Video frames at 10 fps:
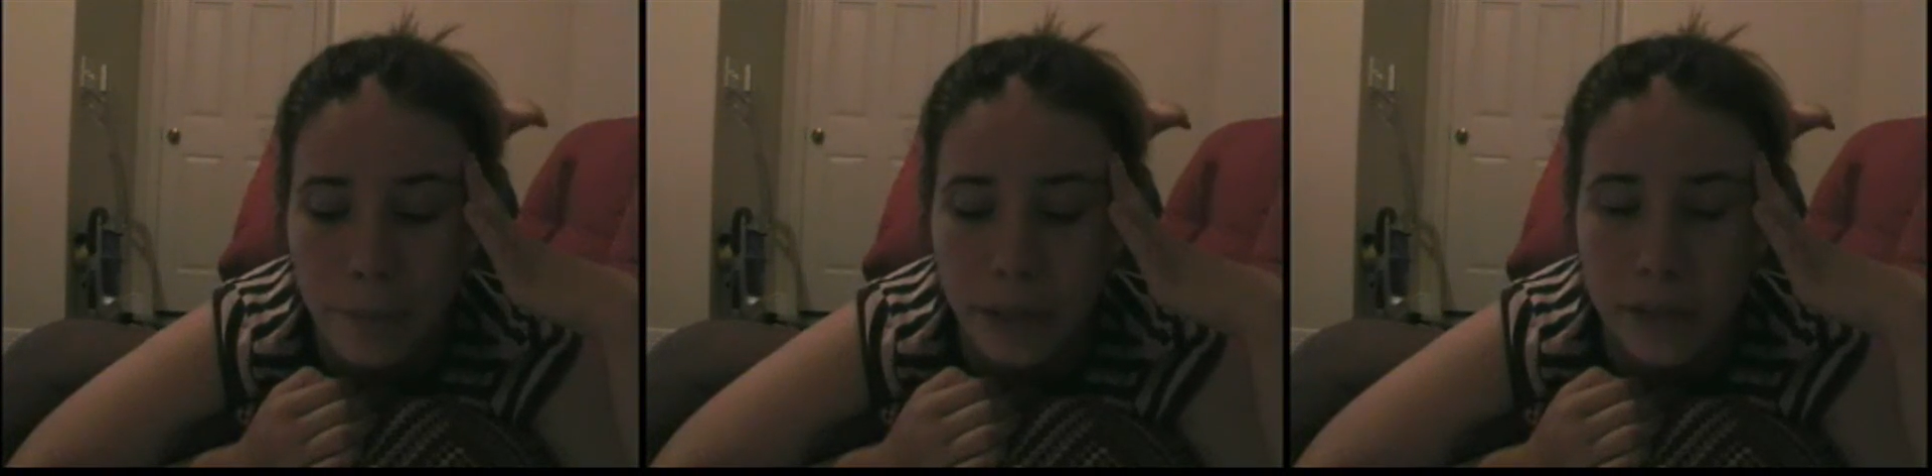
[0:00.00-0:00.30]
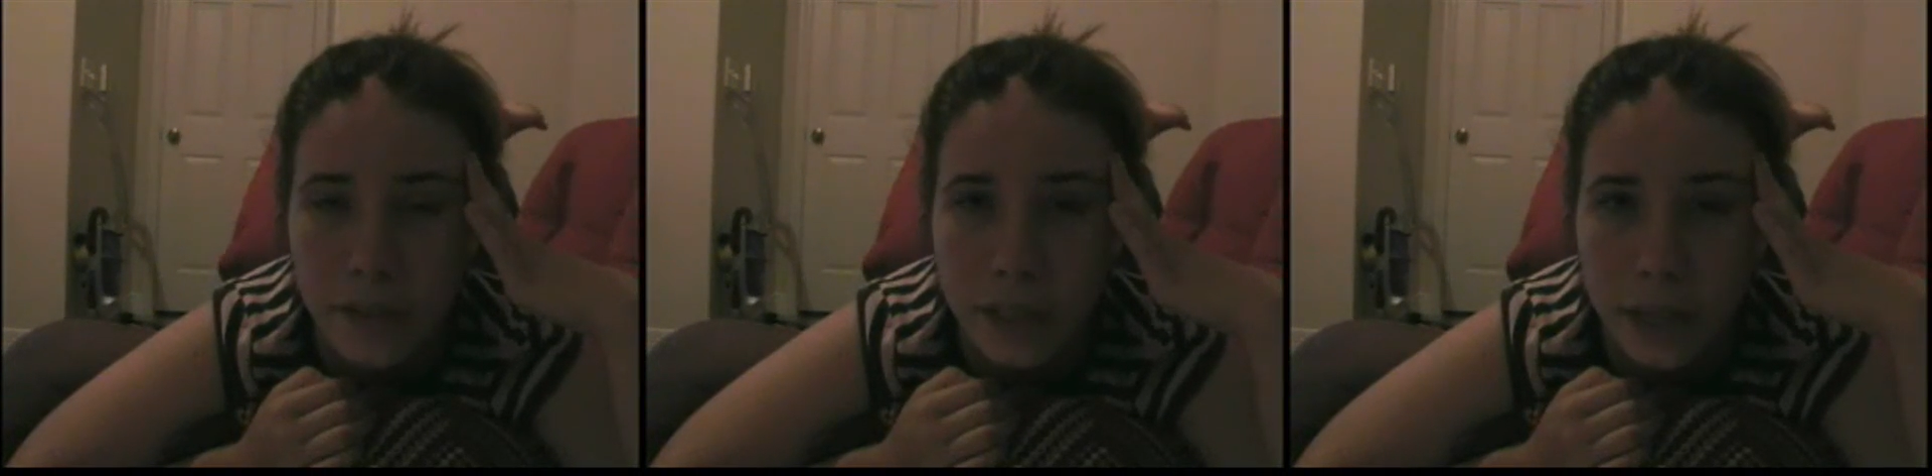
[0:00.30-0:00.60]

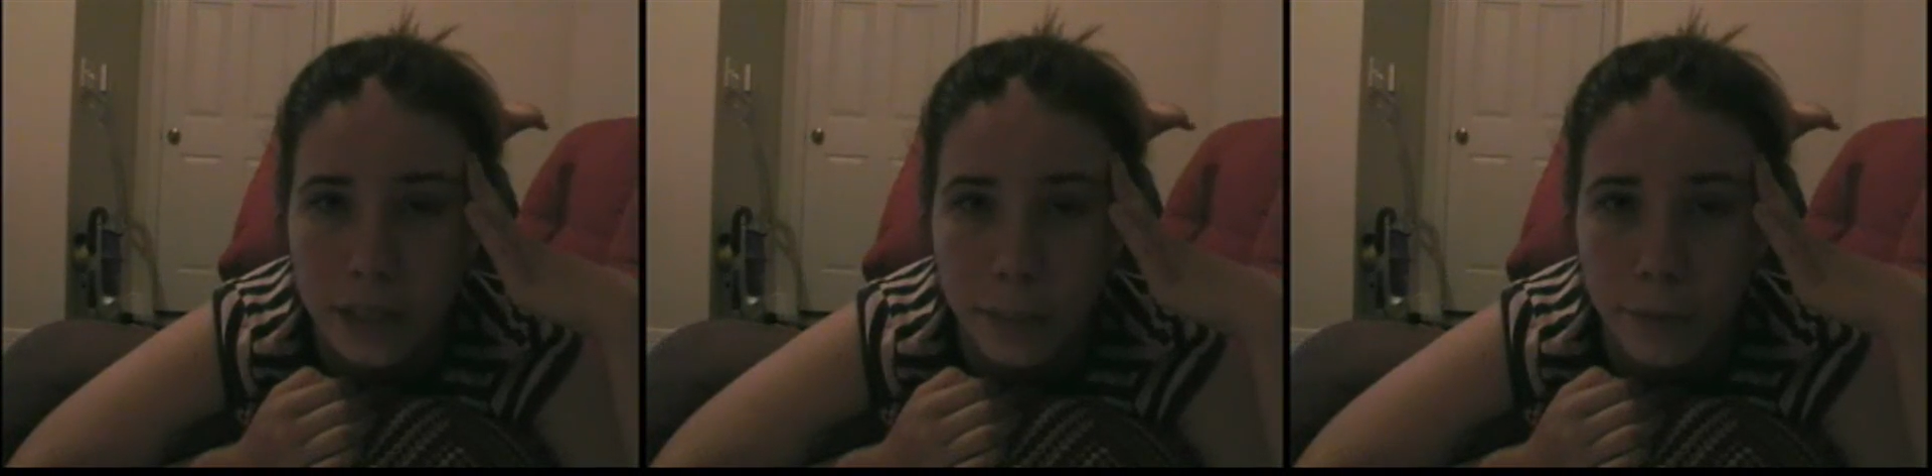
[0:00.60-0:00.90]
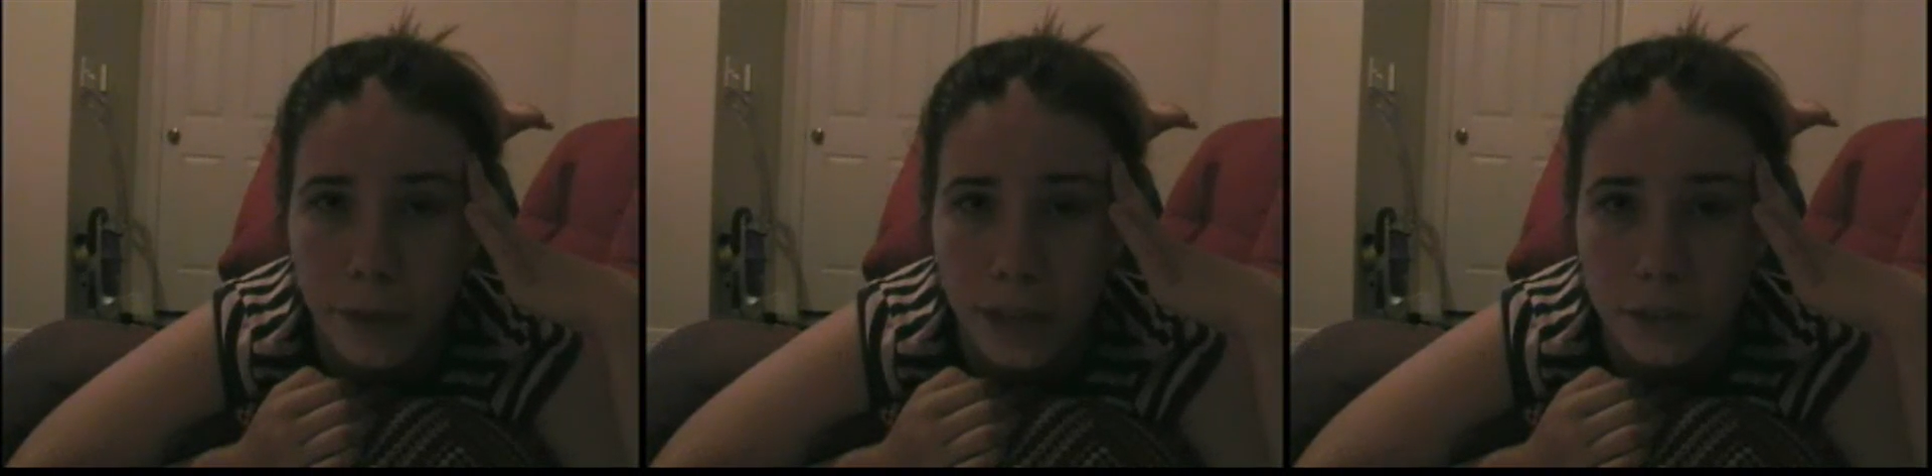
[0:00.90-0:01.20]
Made it to the state
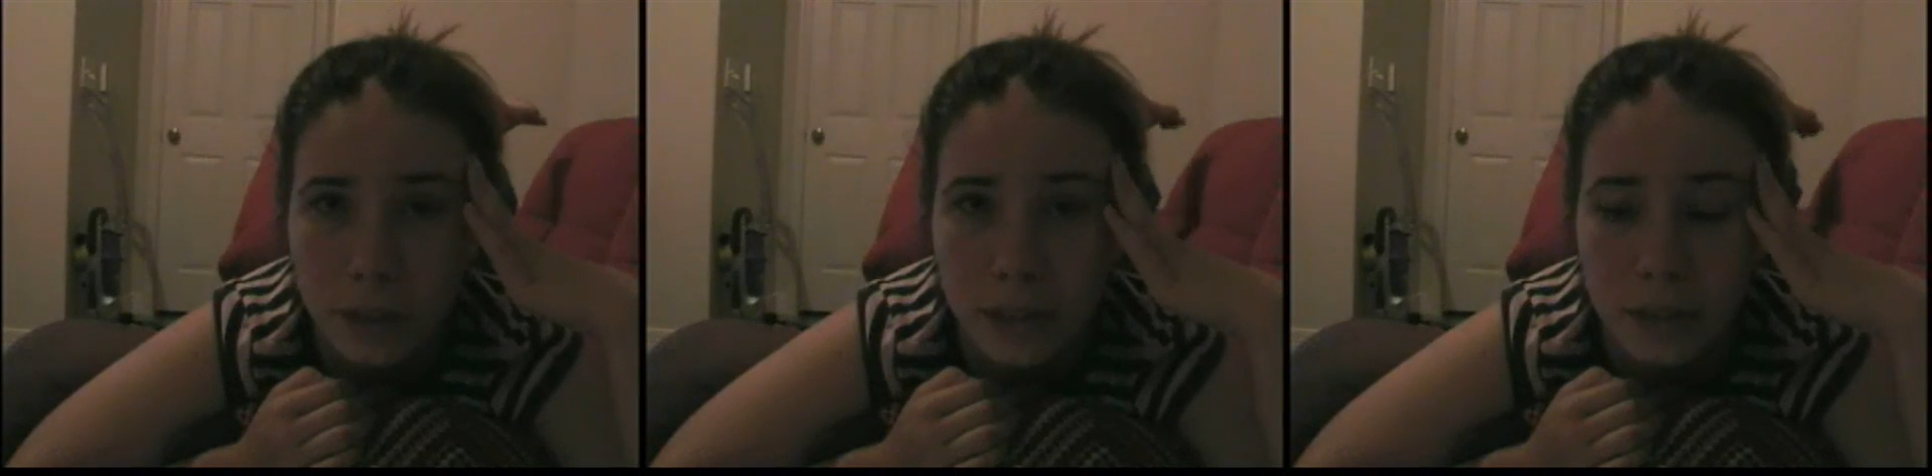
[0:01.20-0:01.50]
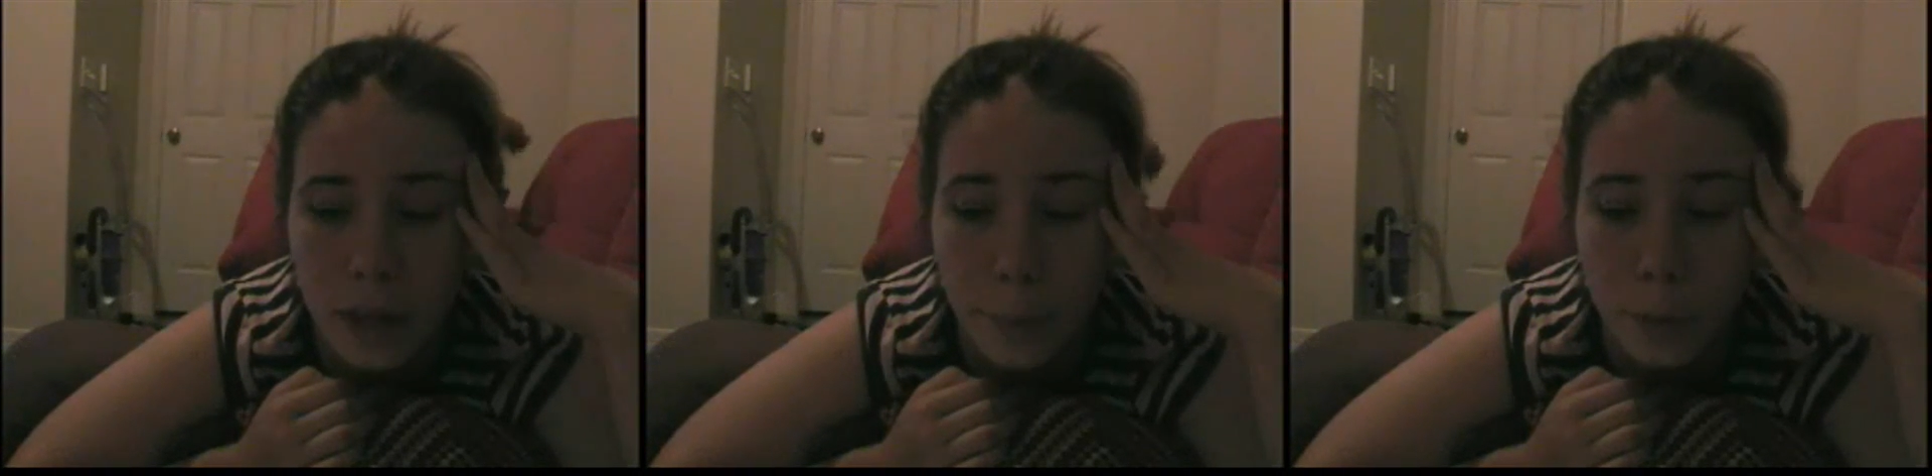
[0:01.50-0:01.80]
semifinals
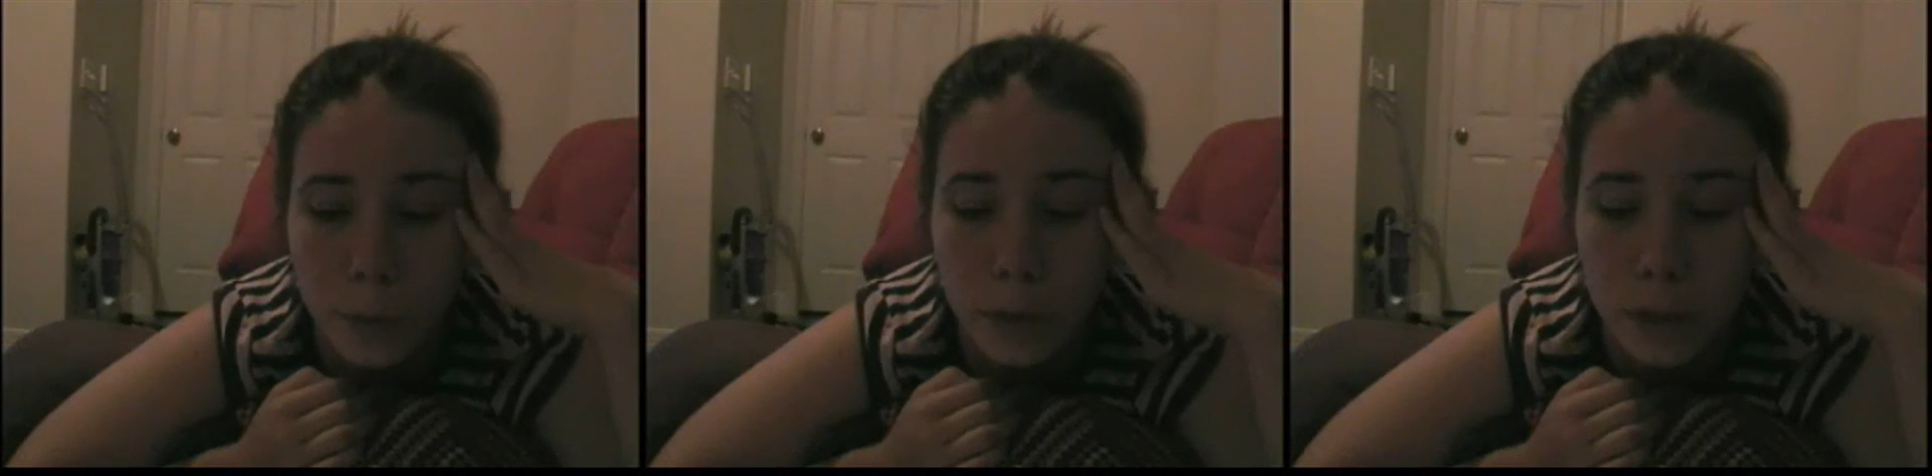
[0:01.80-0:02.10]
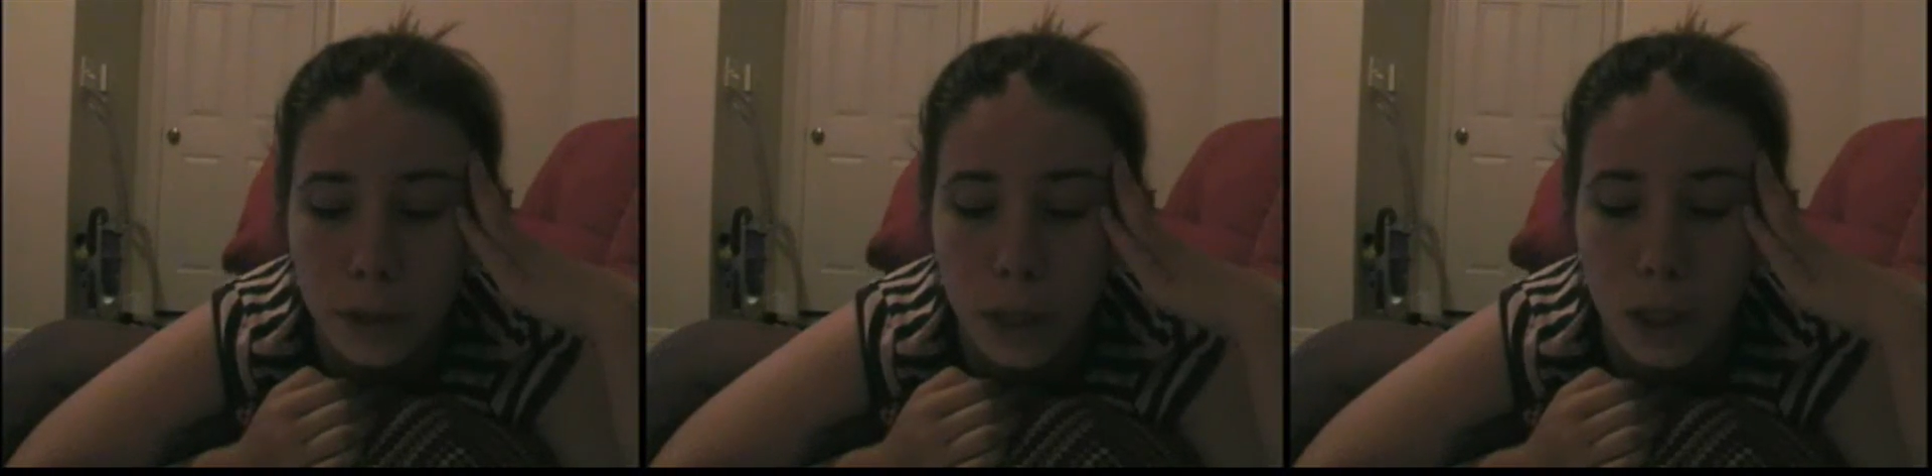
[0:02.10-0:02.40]
in
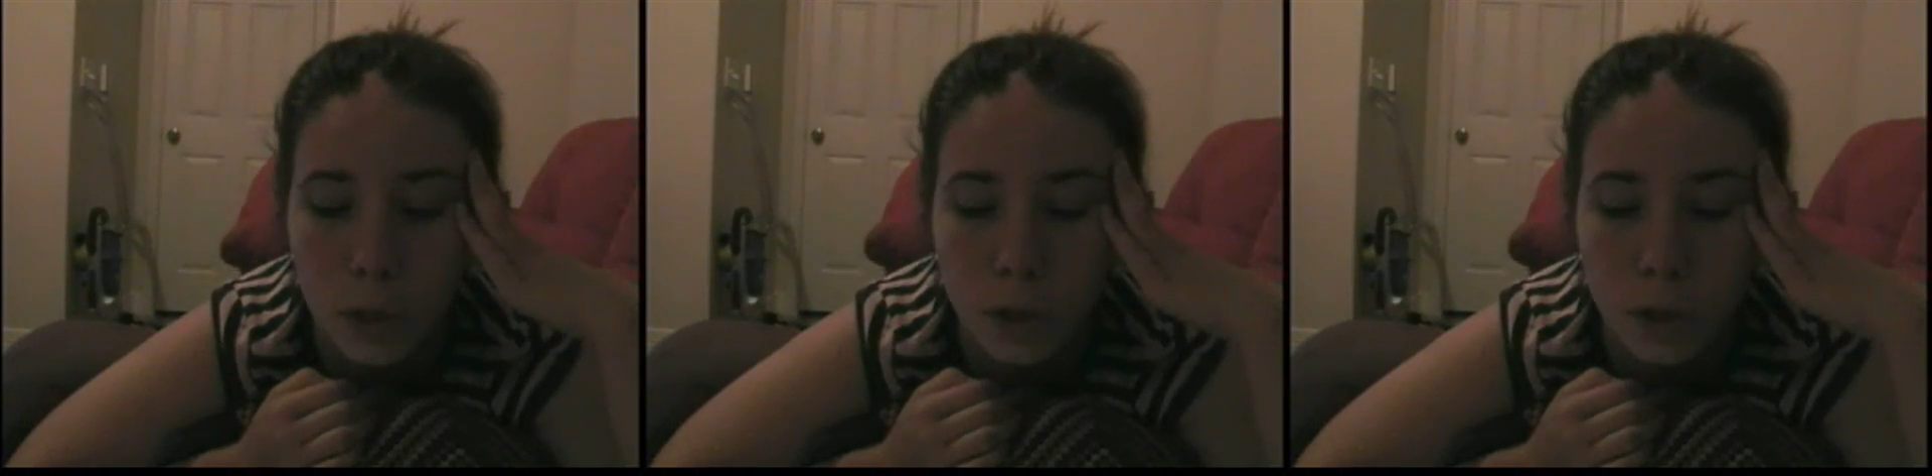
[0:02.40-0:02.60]
doubles.